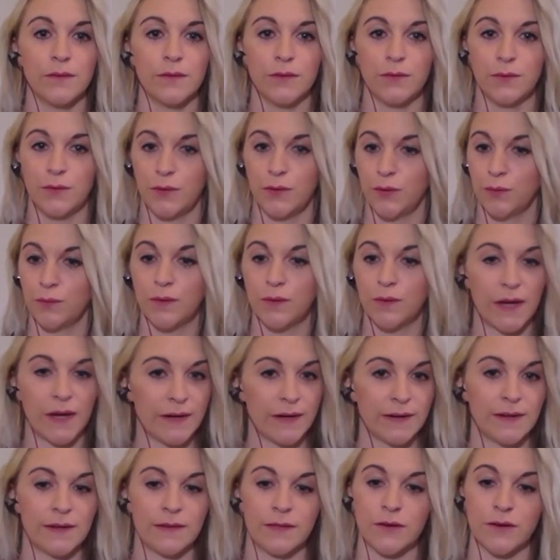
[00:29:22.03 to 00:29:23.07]
you
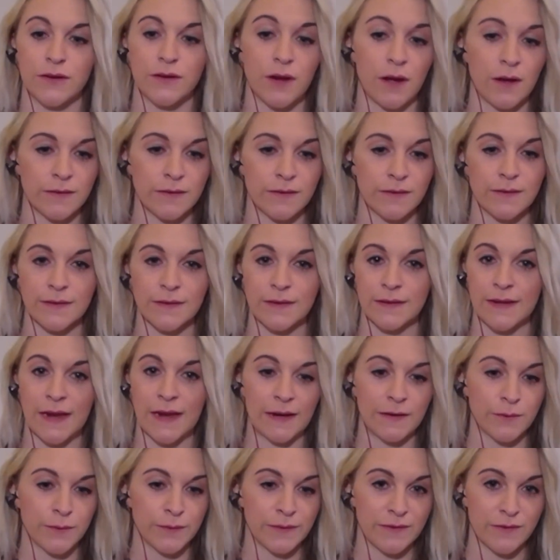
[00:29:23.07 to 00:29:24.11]
got to get their tonsils and
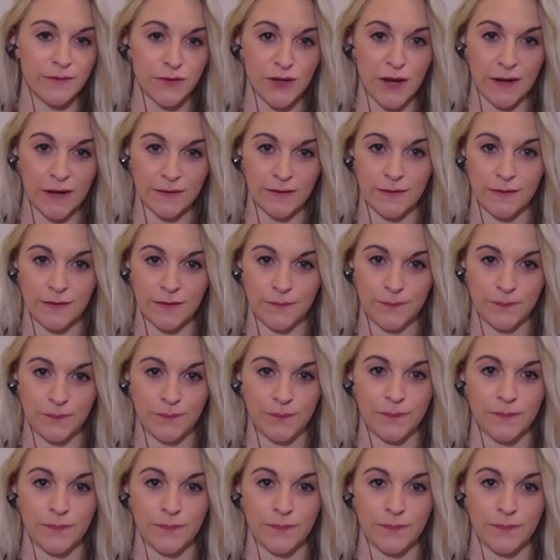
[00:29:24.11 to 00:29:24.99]
adenoids checked. Mm.